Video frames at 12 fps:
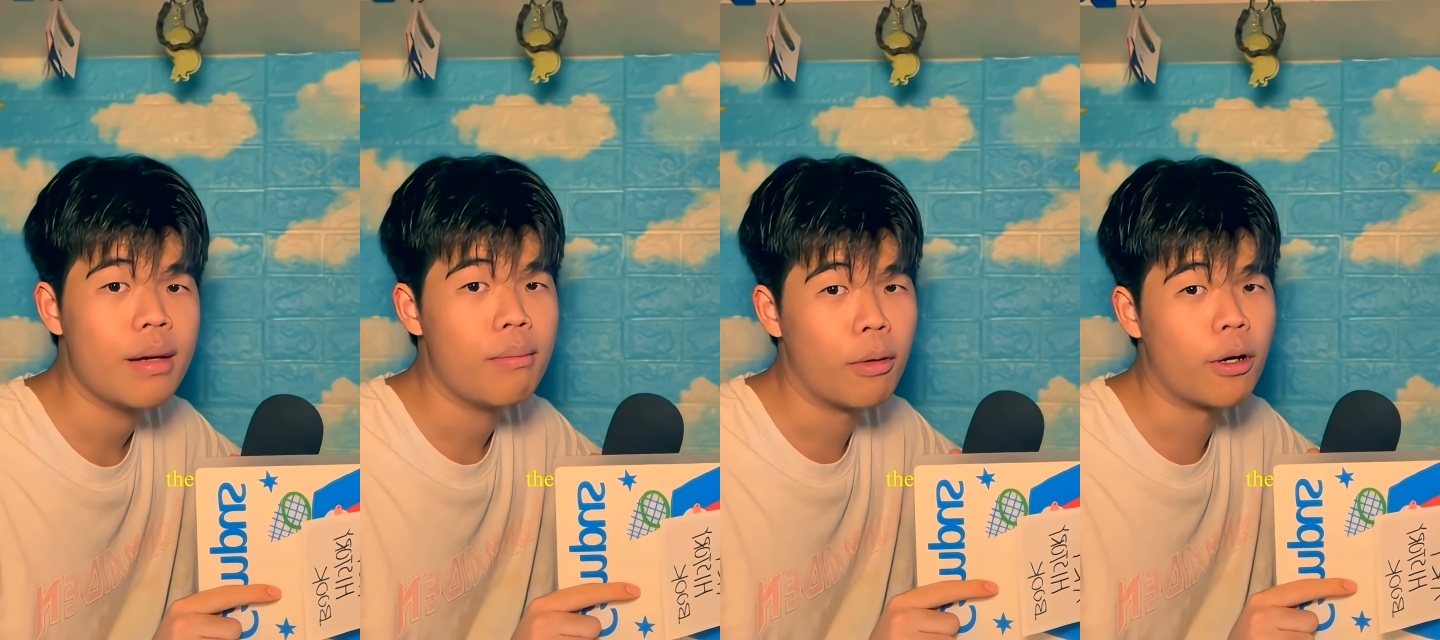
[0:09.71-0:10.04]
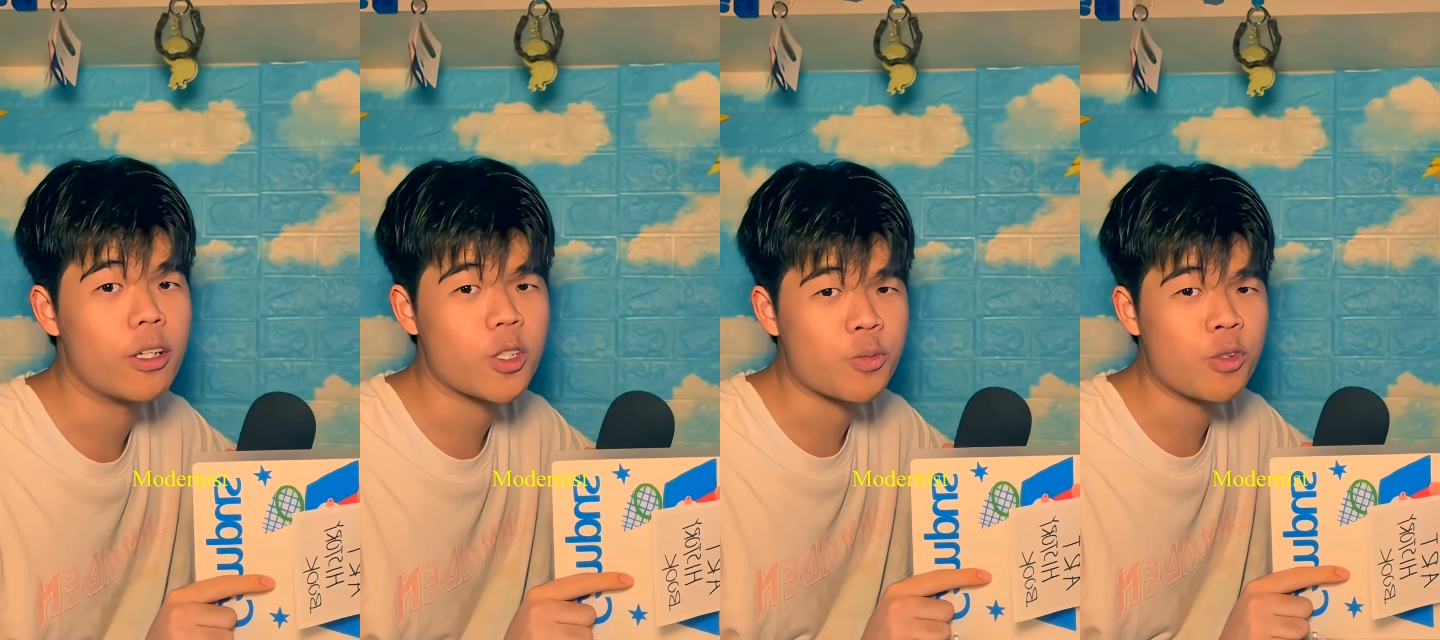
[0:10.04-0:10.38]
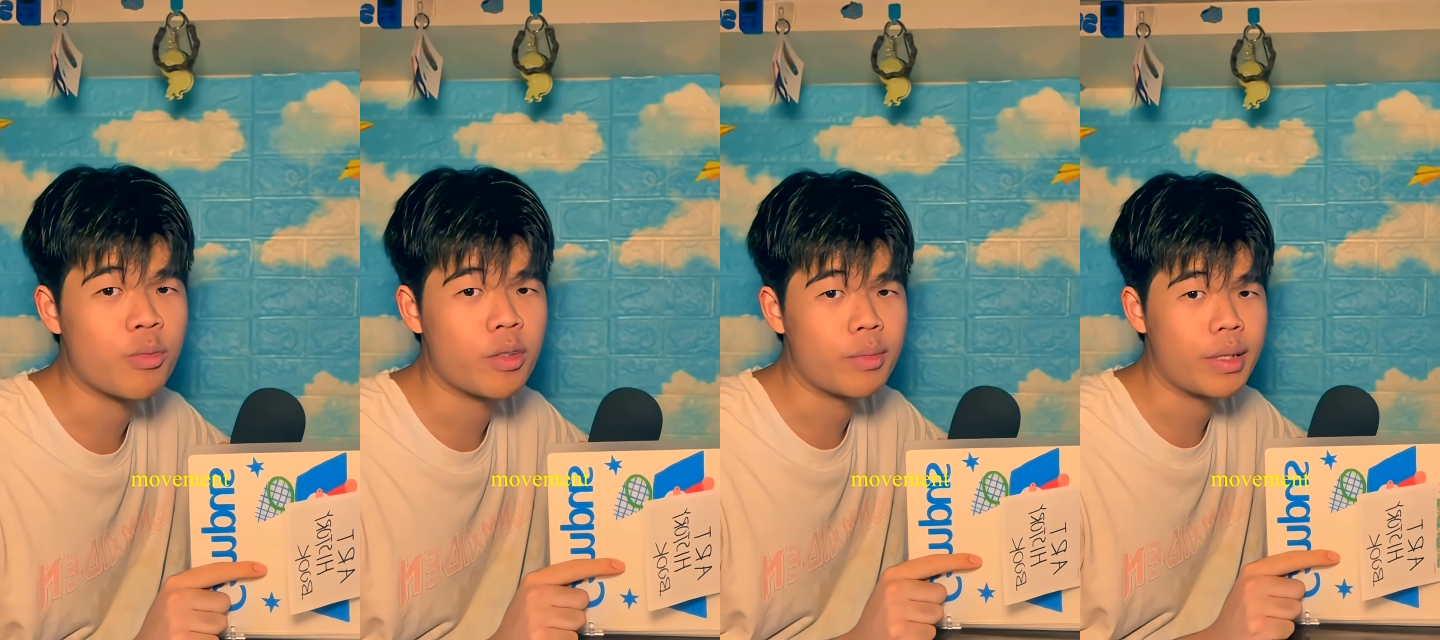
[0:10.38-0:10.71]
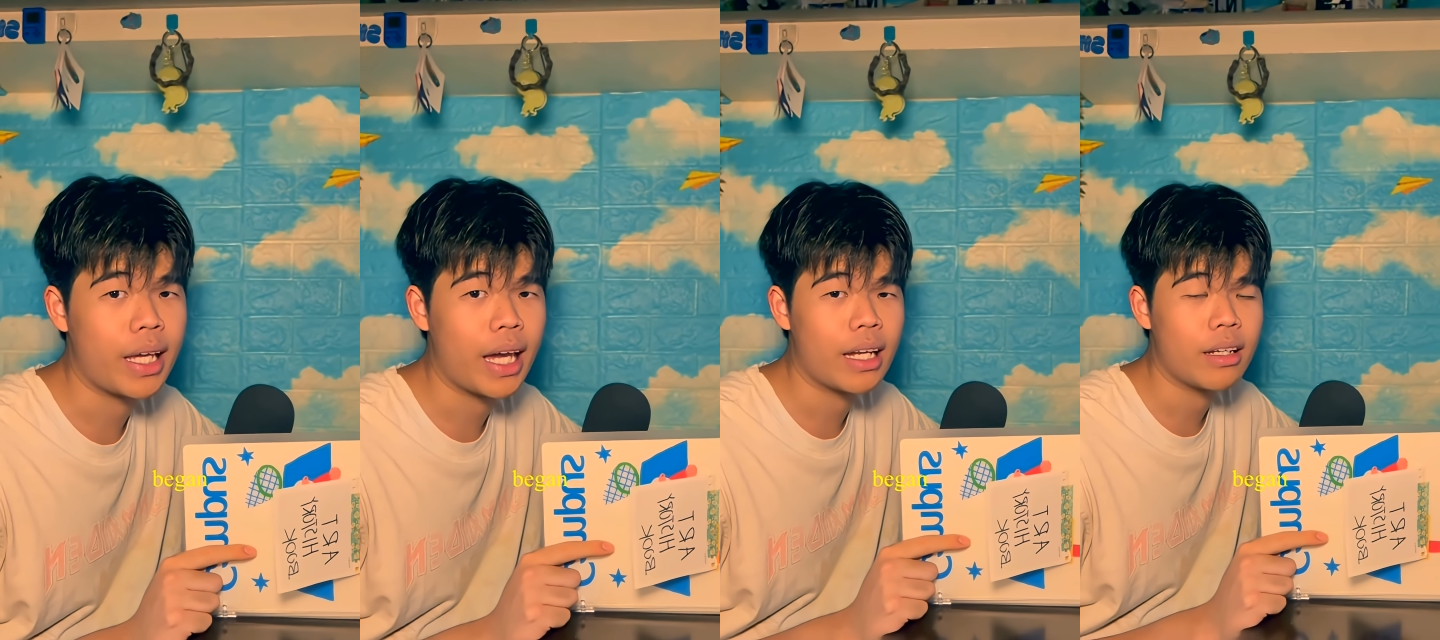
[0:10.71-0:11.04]
modernist movement
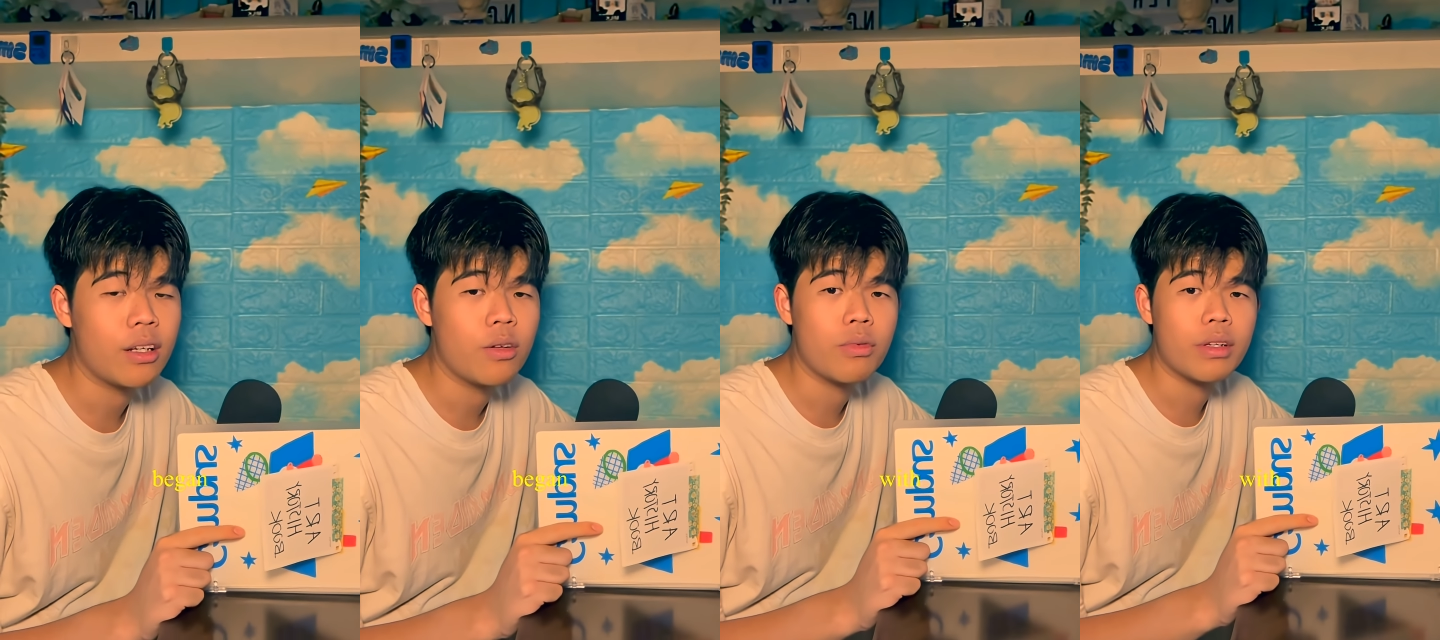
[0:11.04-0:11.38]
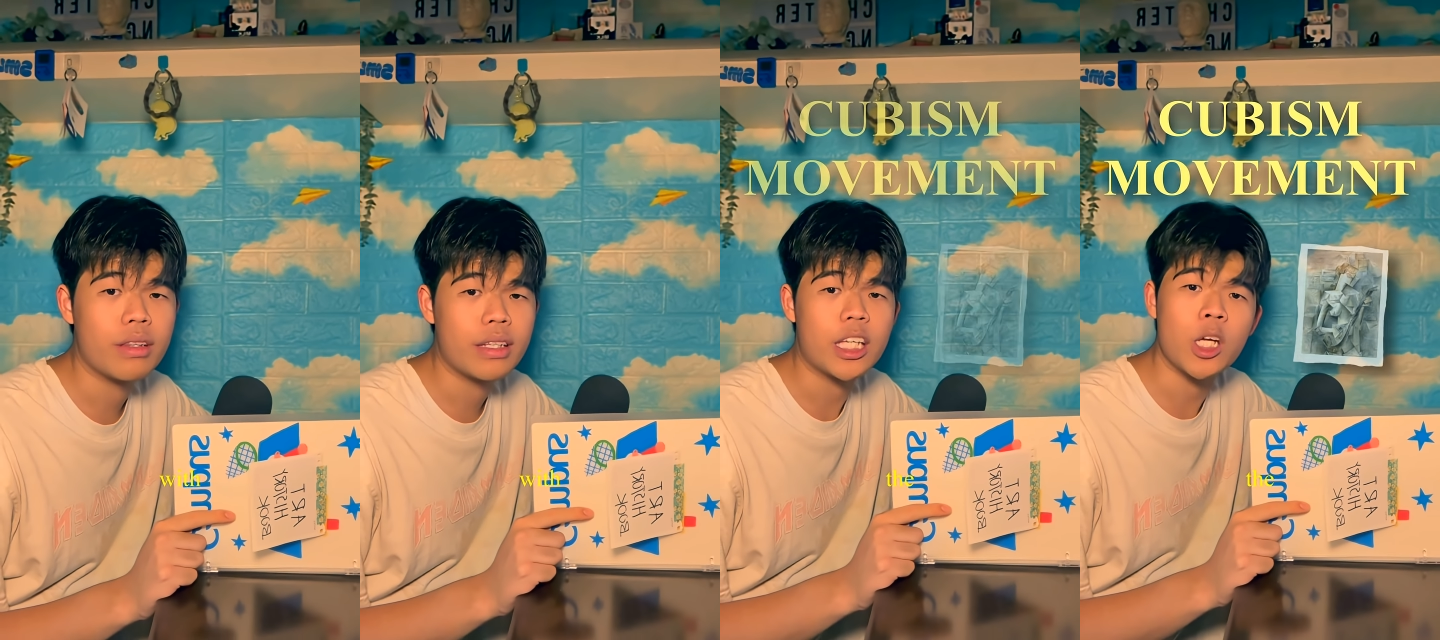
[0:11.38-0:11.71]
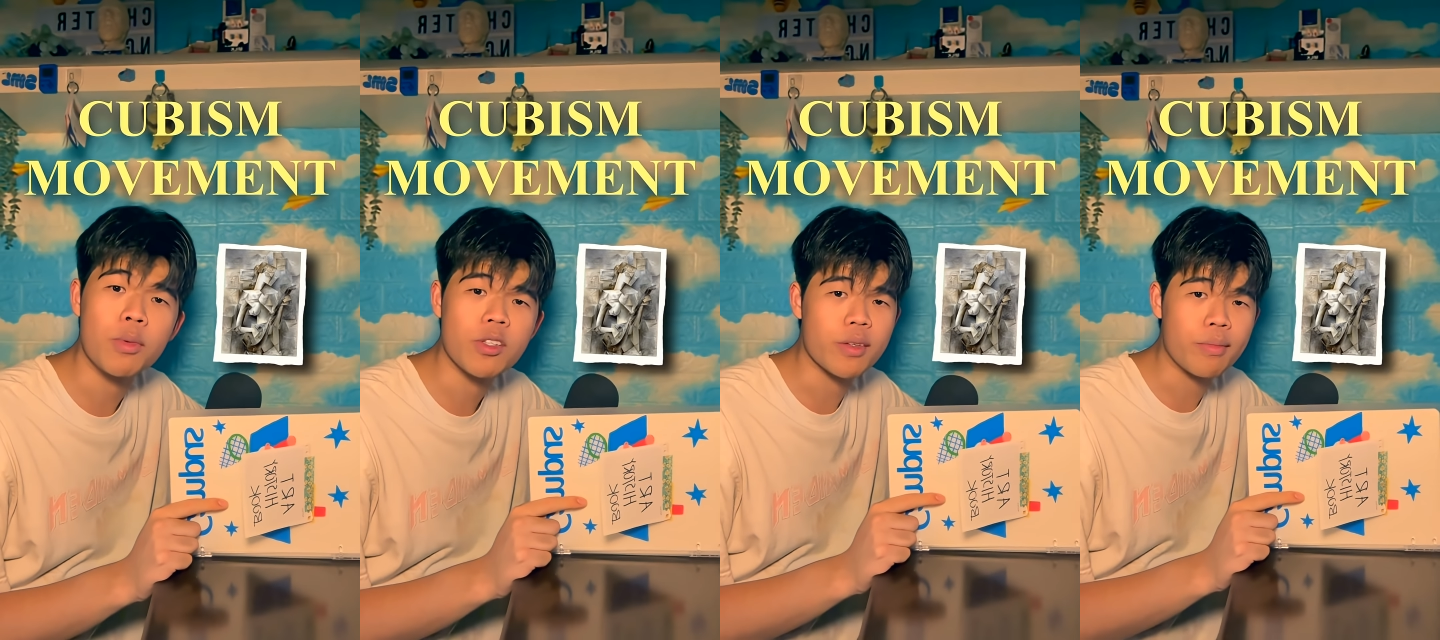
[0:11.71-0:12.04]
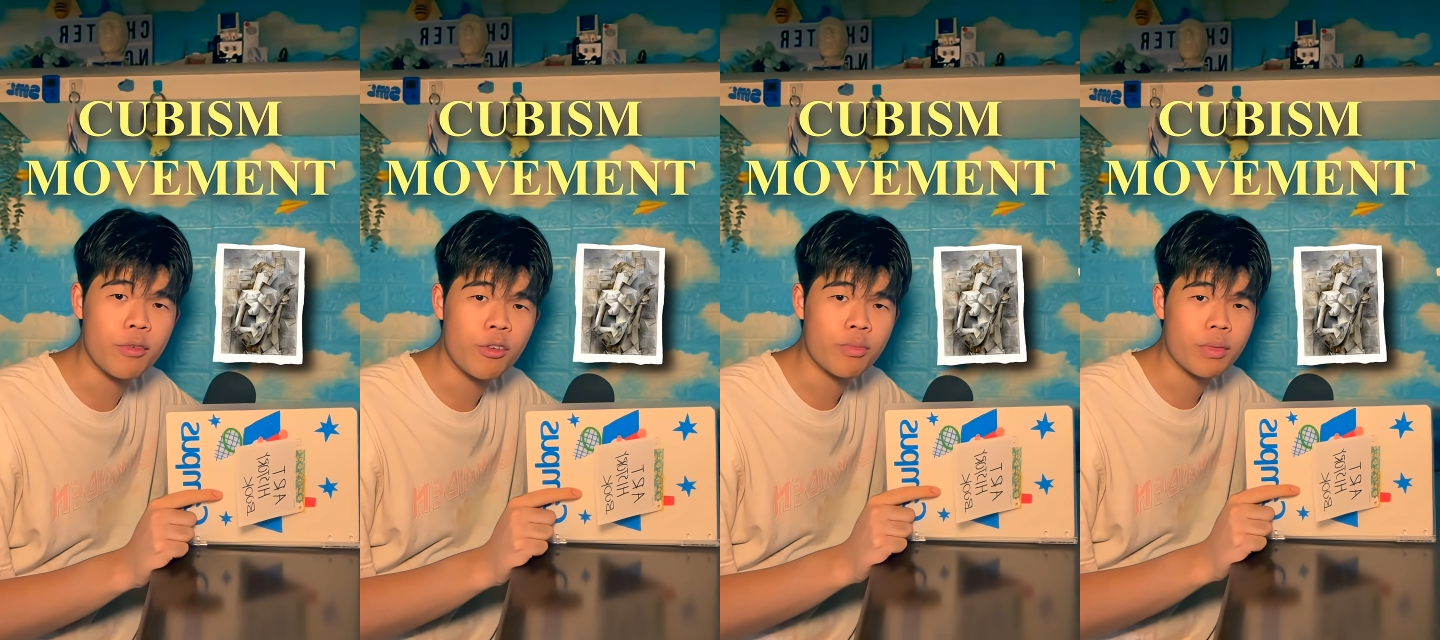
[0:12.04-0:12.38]
began with the Cubism
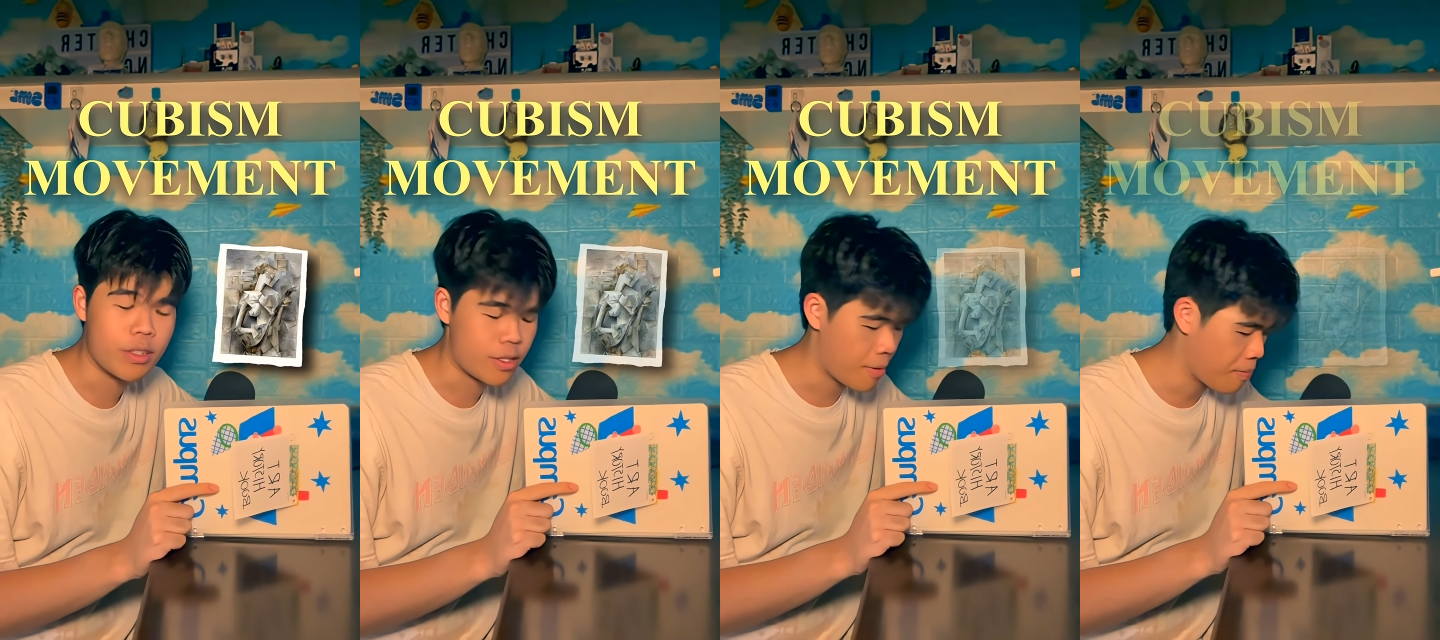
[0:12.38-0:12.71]
movement.